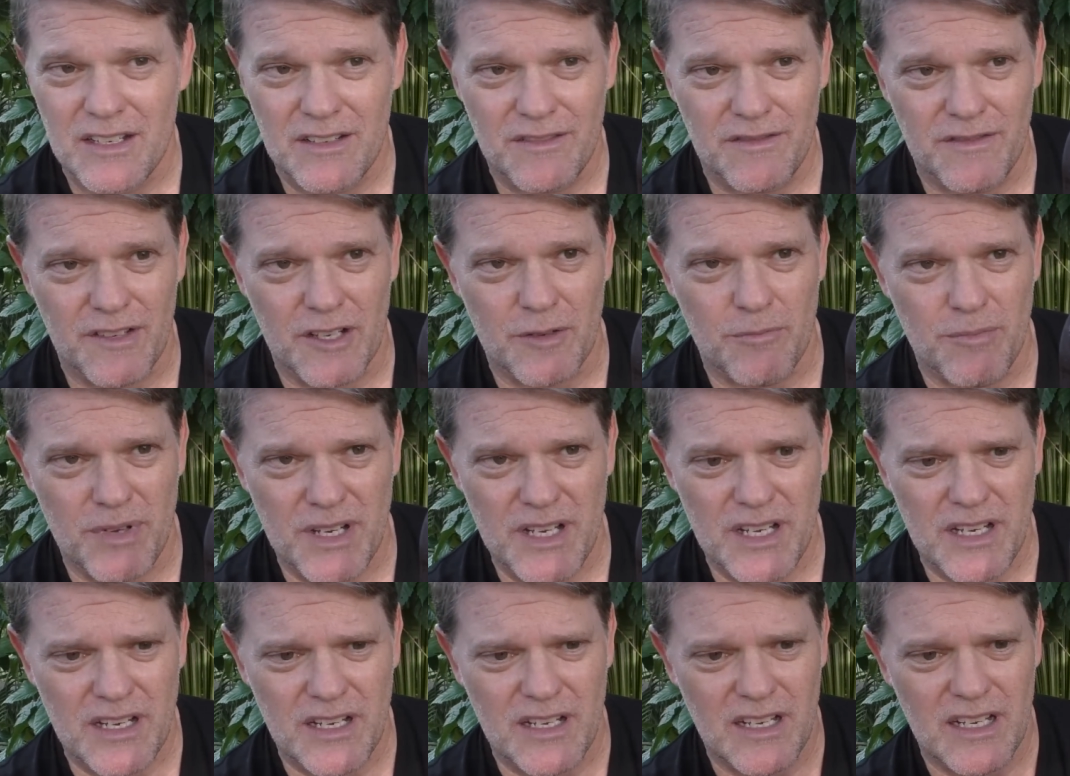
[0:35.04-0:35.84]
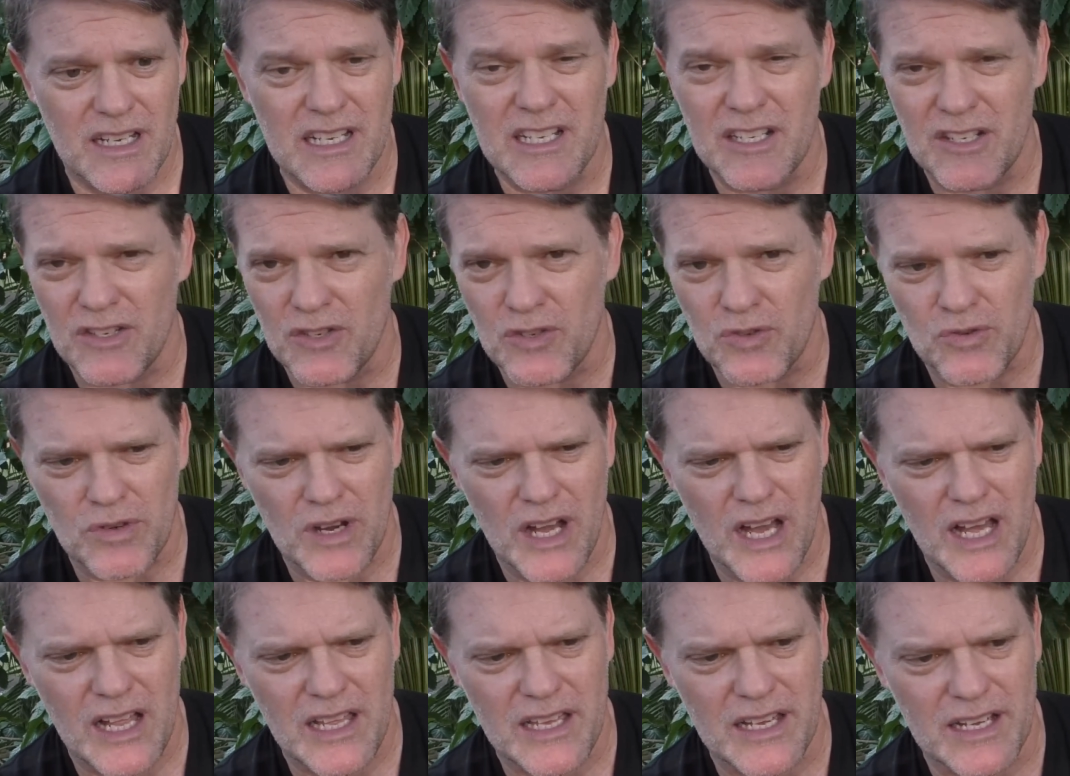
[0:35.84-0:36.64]
for beer in
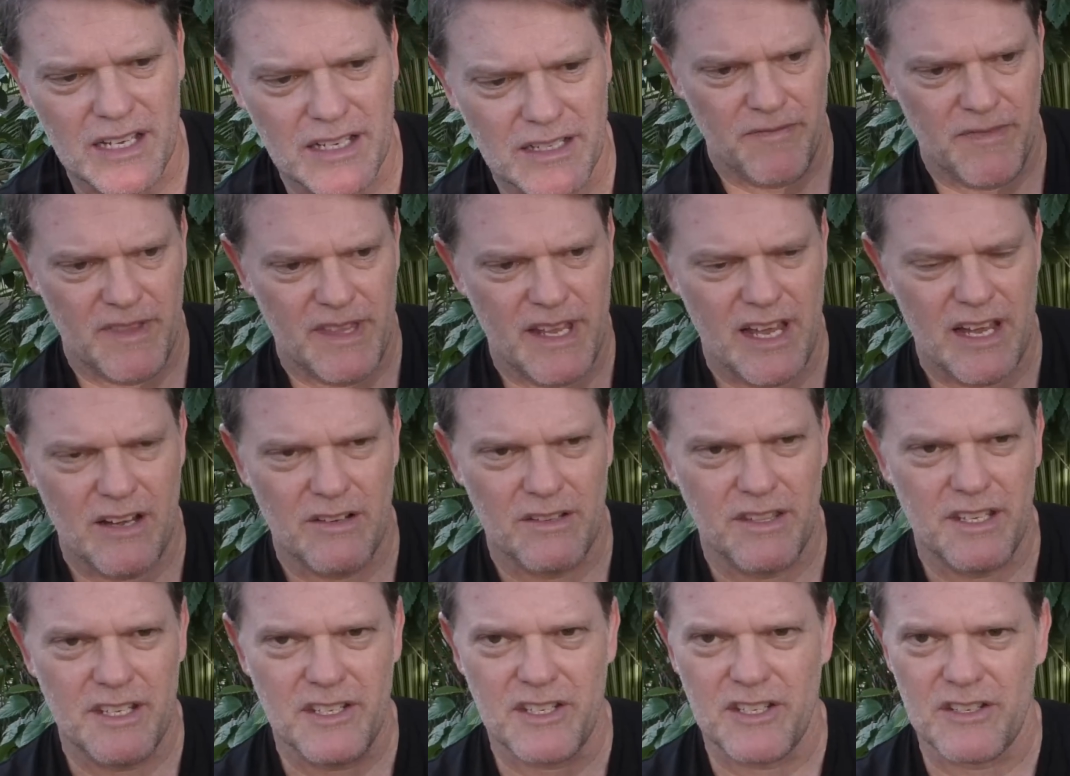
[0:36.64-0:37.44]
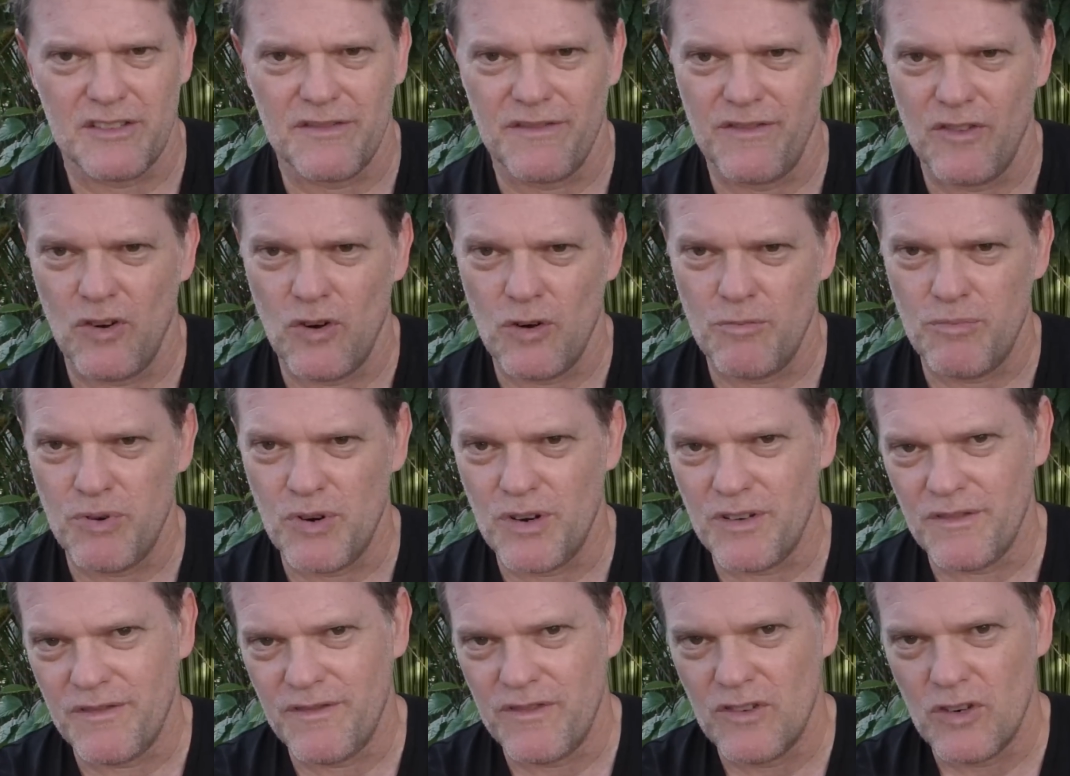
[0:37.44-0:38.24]
Australia. Now, this is
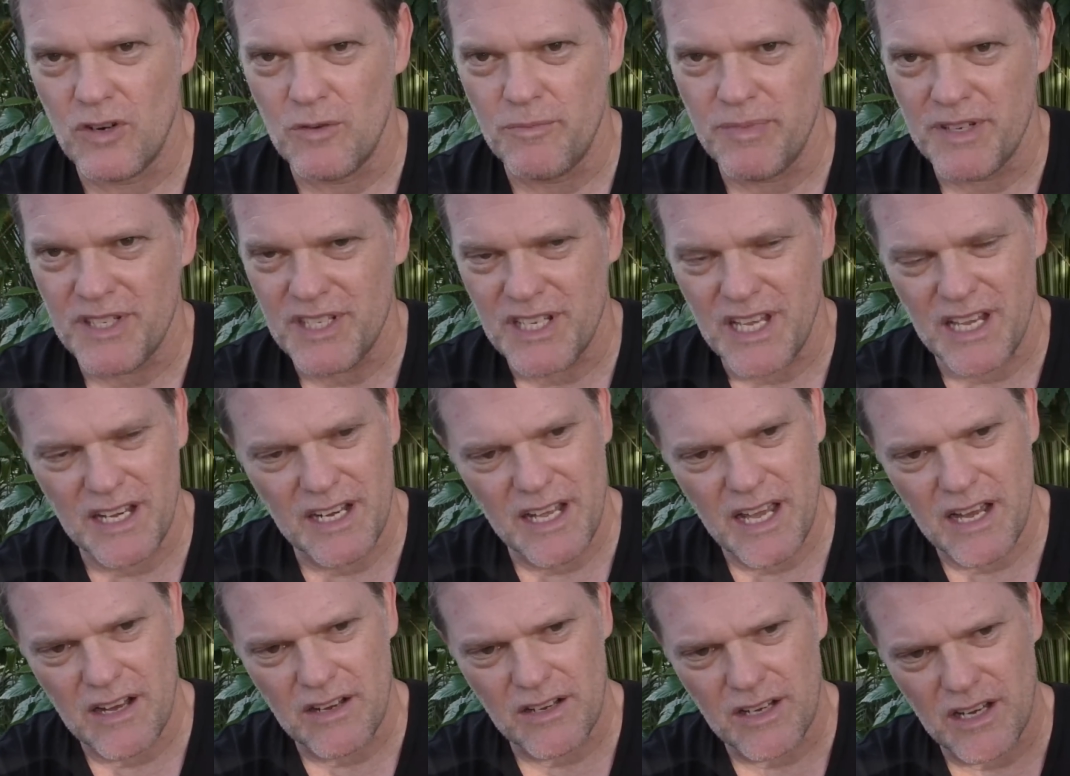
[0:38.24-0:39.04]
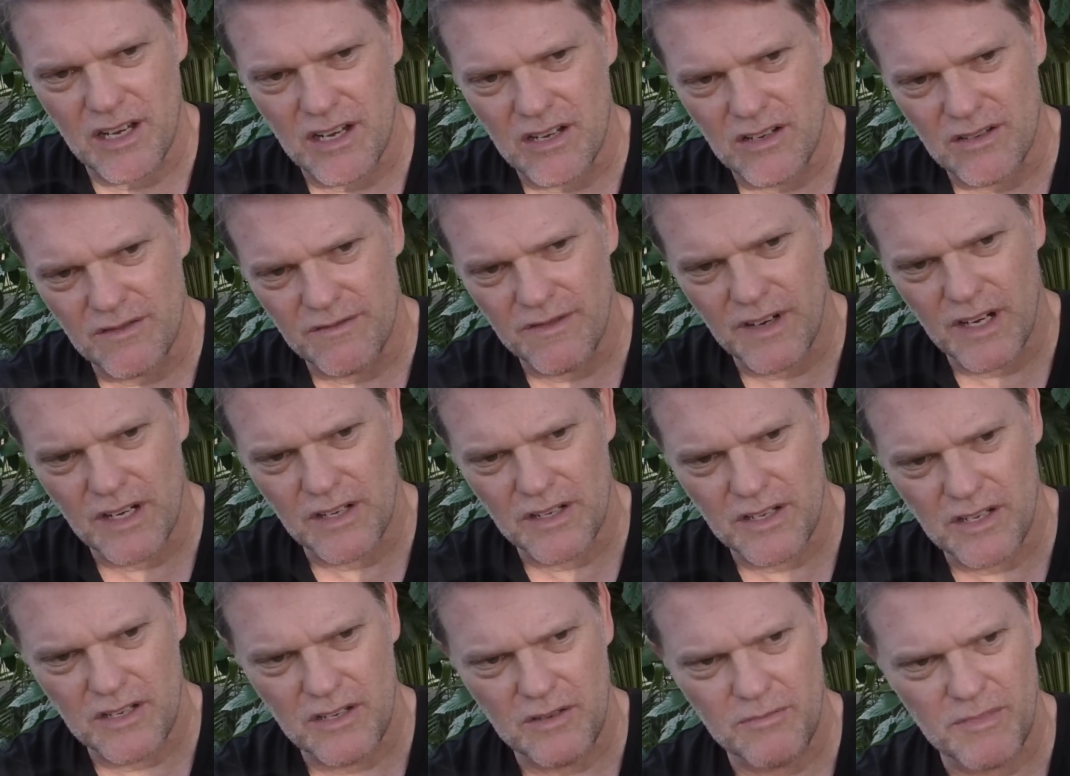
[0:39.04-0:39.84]
4.4% alcohol
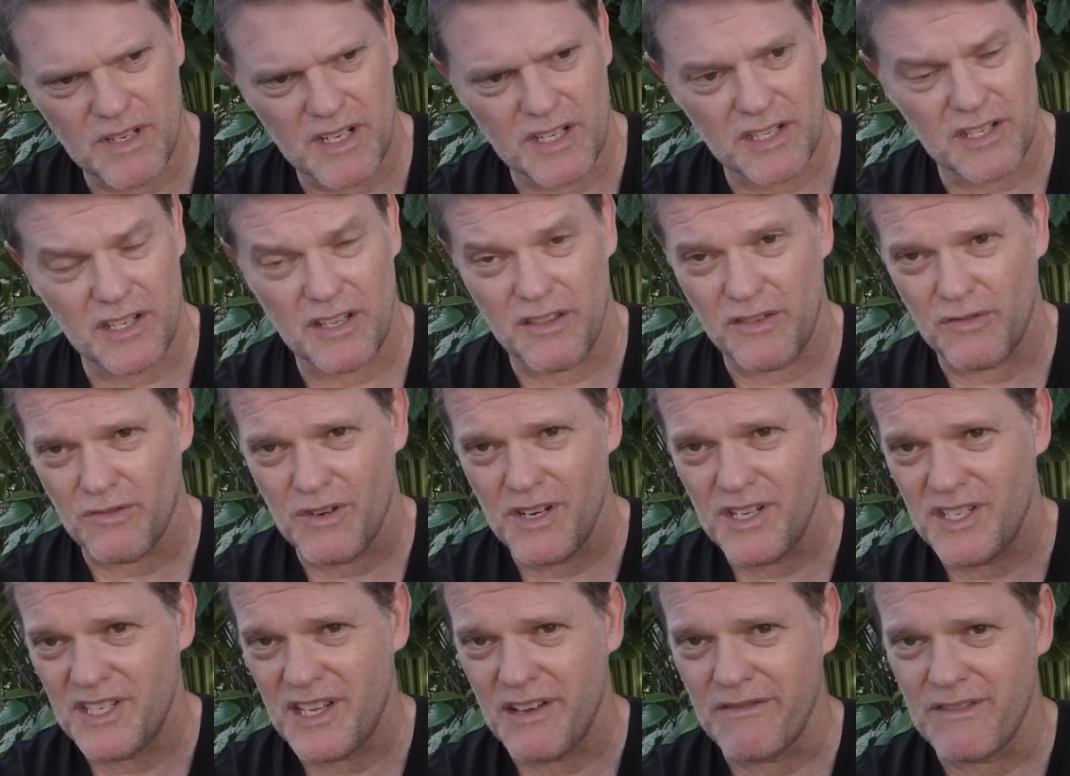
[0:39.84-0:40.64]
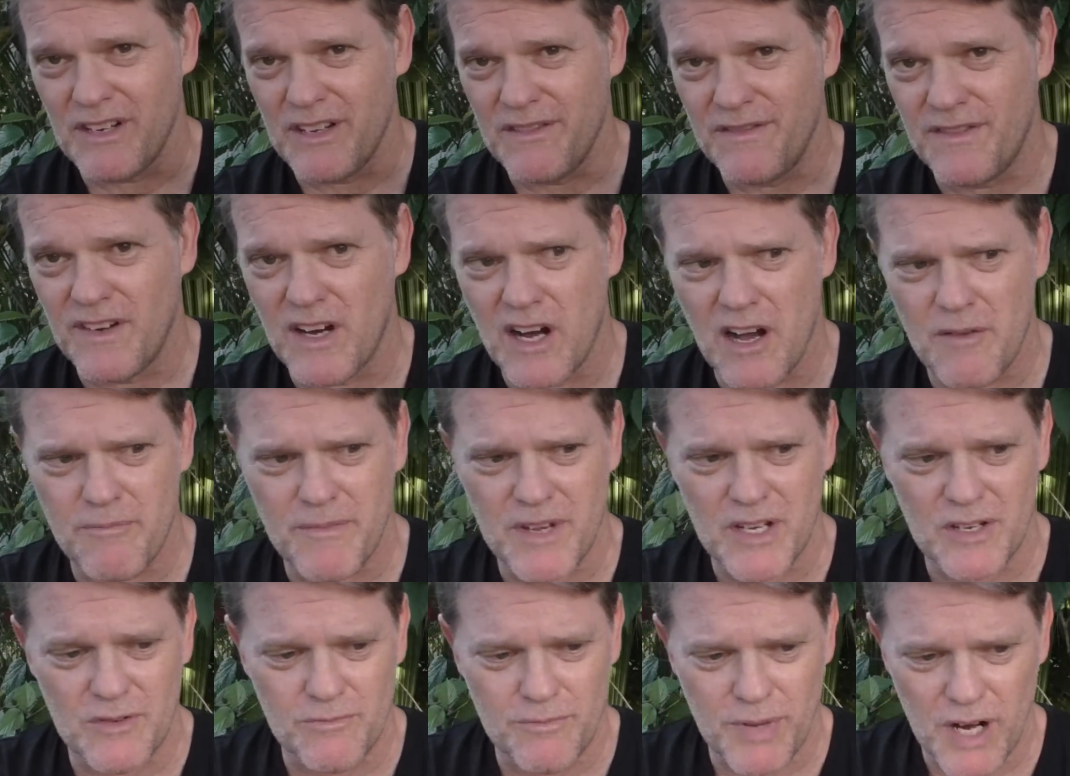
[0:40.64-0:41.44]
volume, and it's a
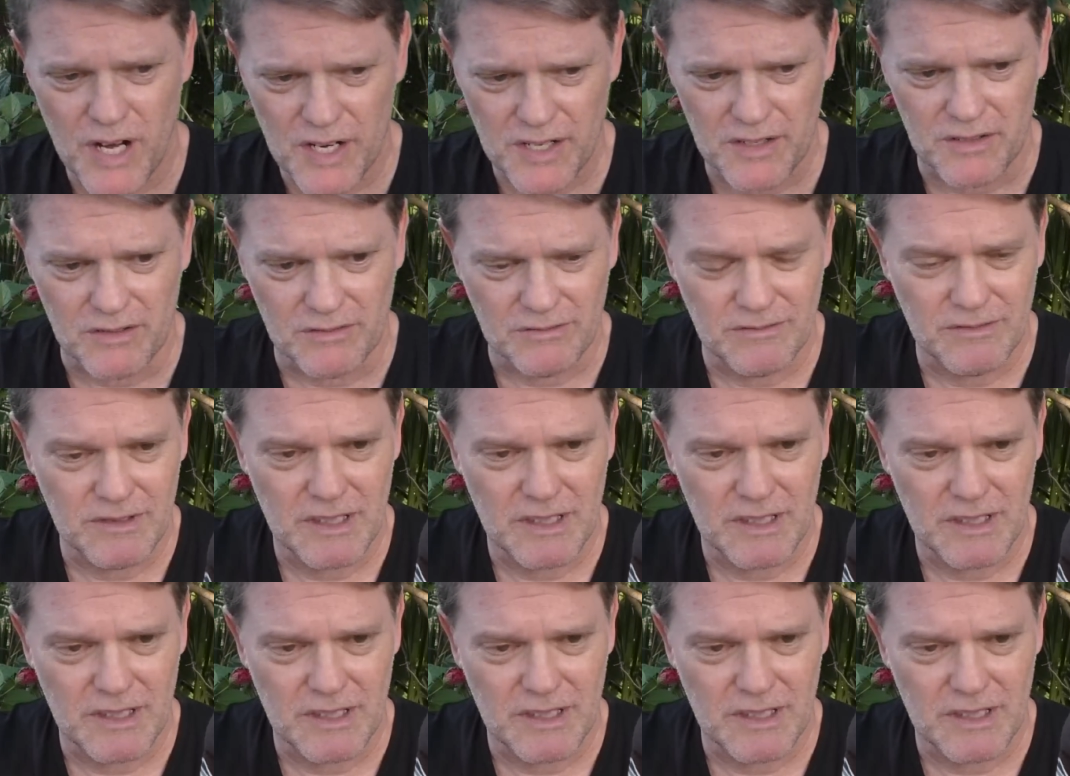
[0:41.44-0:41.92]
375ml bottle.